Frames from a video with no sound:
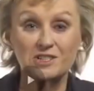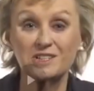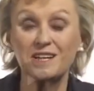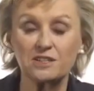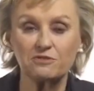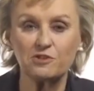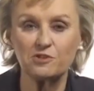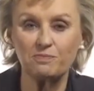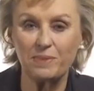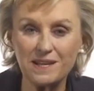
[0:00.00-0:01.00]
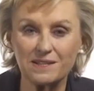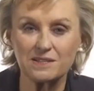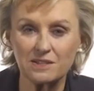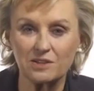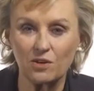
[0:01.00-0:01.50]
Just to get to first
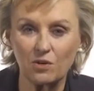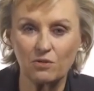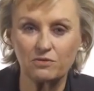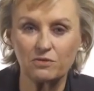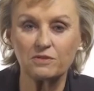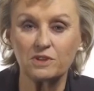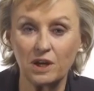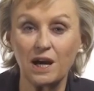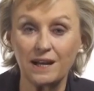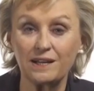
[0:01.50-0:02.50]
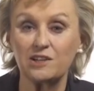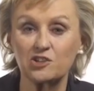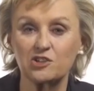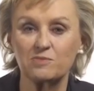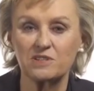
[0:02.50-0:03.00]
base of the high
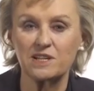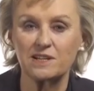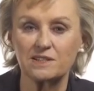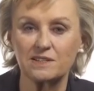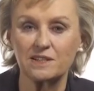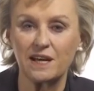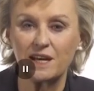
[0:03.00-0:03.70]
leadership stakes.